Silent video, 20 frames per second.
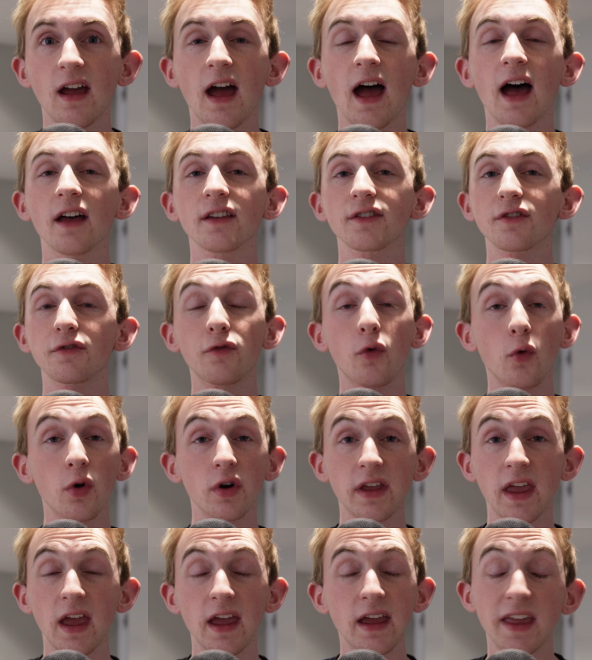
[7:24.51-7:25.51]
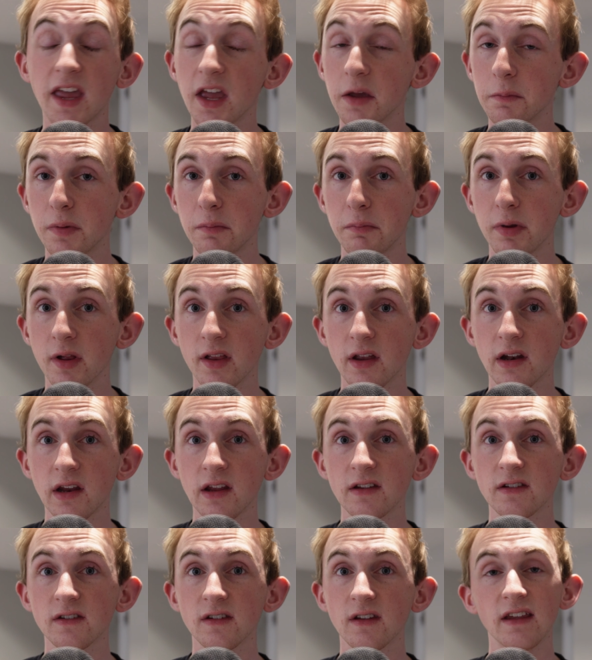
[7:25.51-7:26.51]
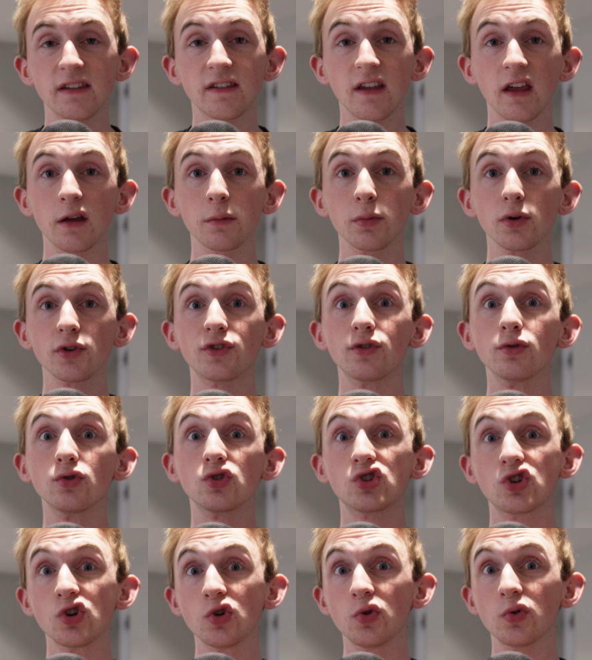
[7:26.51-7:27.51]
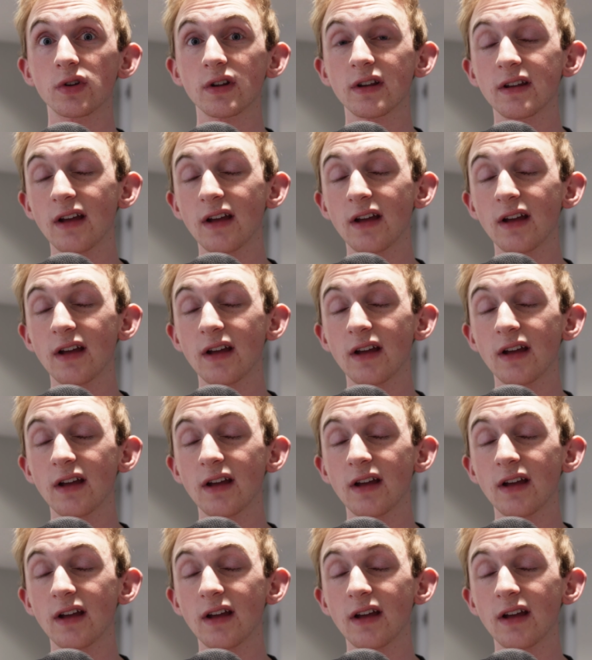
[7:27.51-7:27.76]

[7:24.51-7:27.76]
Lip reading: has 4K capabilities, is able to shoot